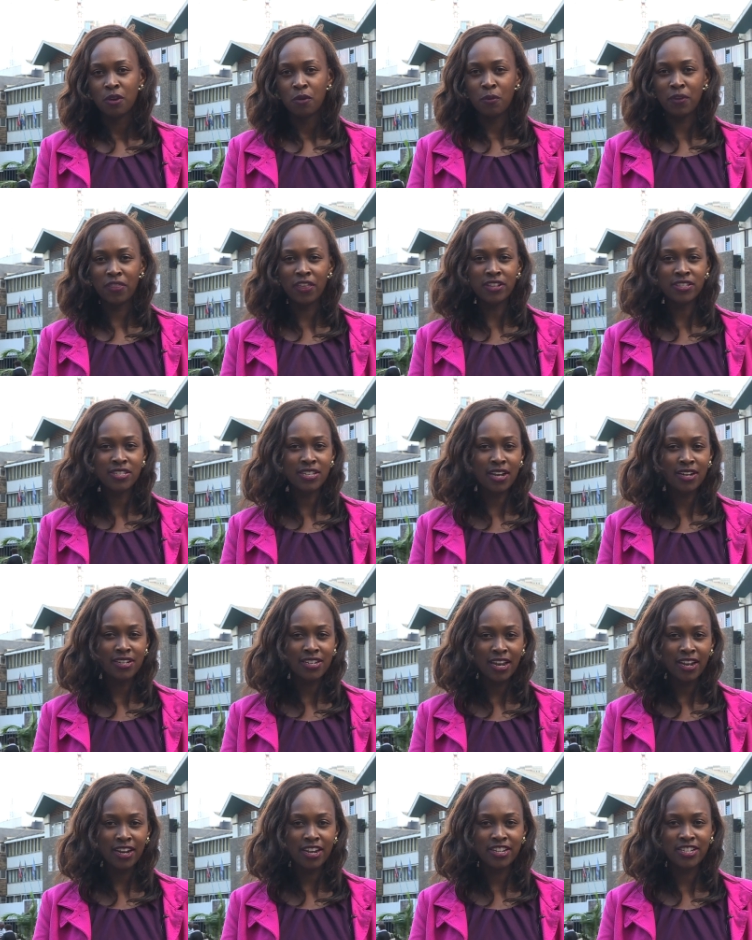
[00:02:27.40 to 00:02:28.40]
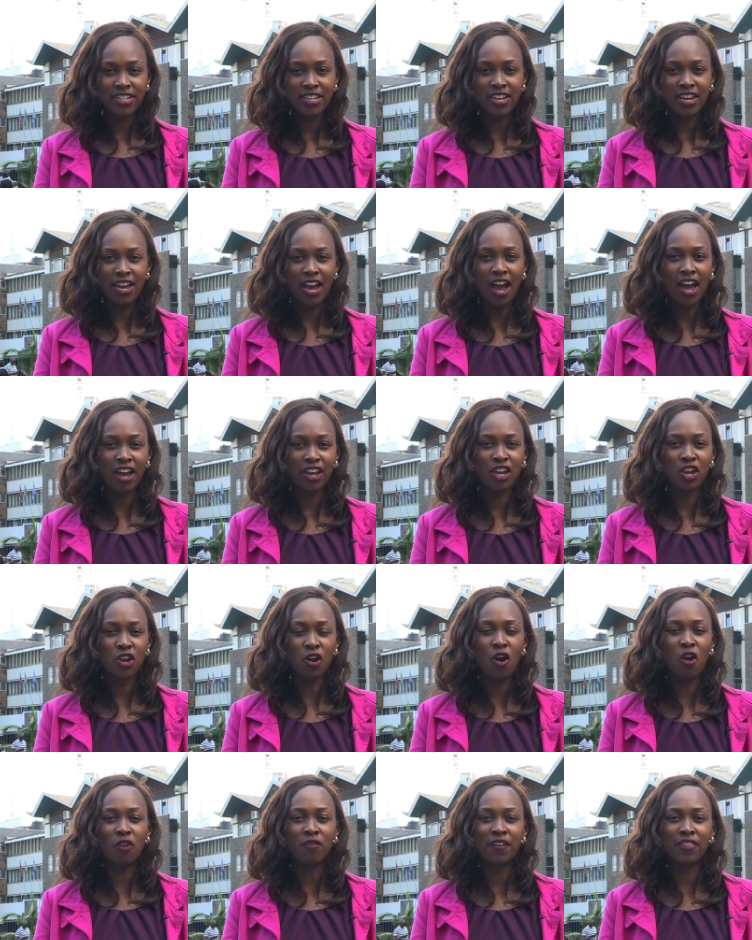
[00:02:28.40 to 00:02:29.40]
With uncertainty hanging
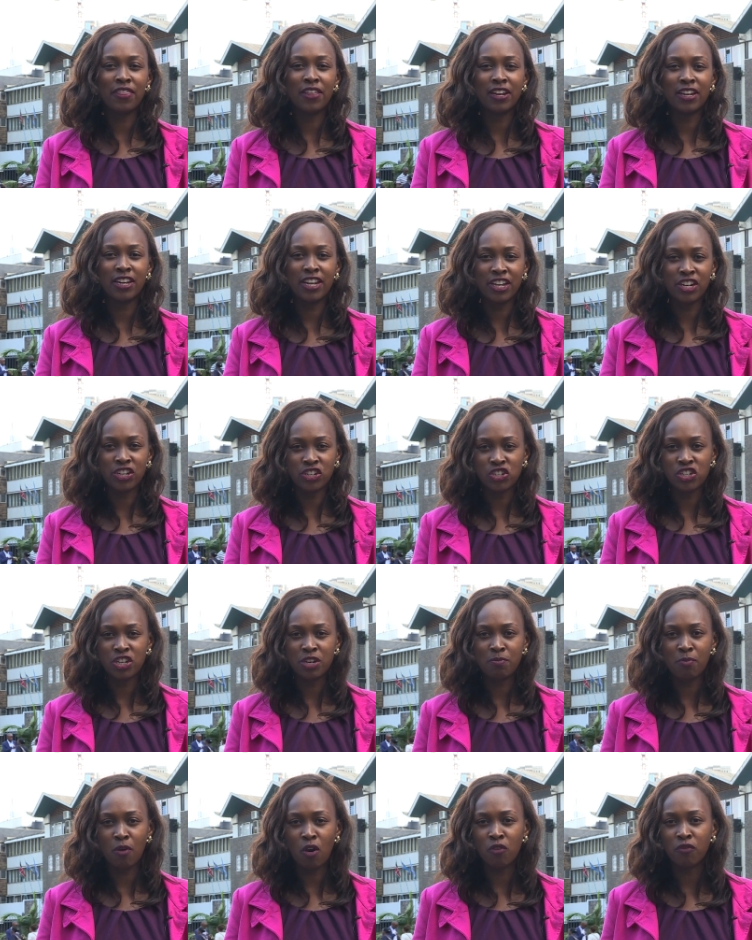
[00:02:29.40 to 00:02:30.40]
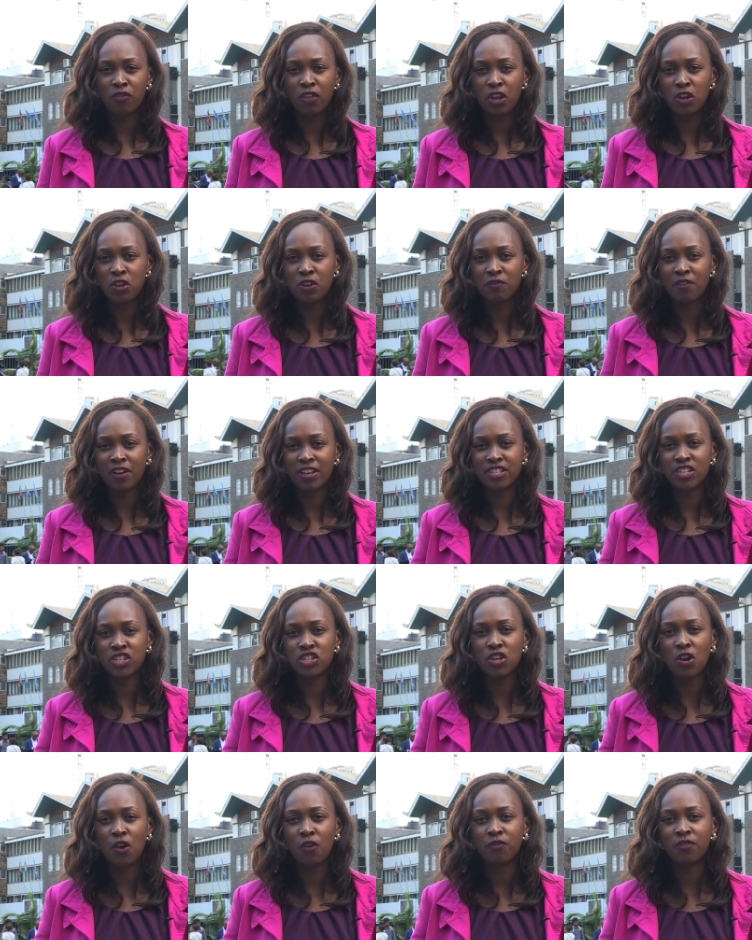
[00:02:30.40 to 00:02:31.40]
over the leadership of the
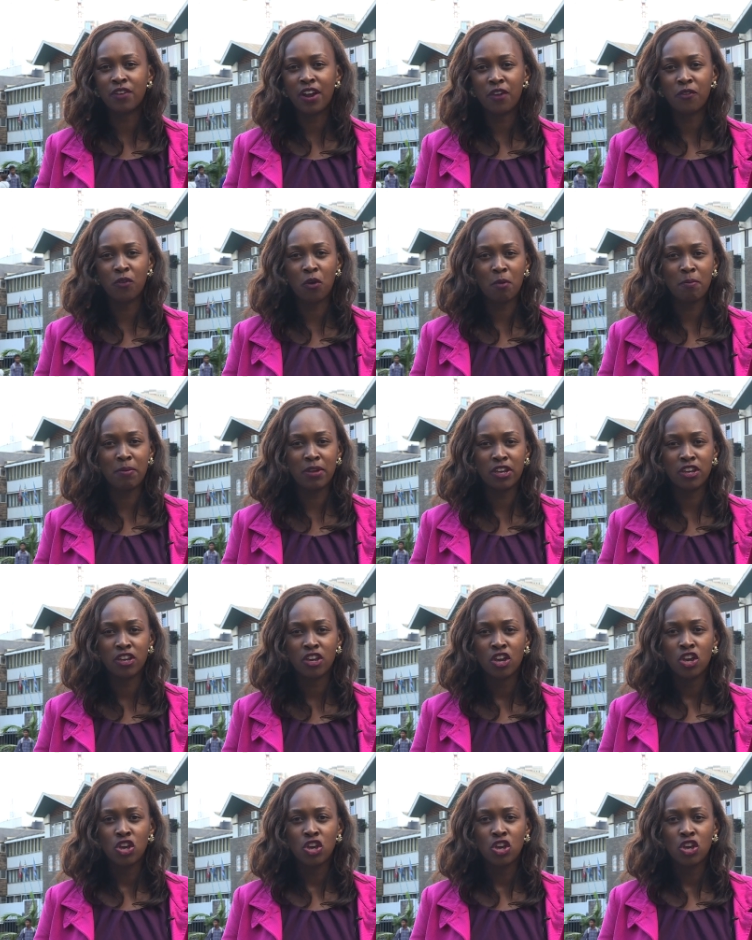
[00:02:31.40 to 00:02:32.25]
University of Nairobi,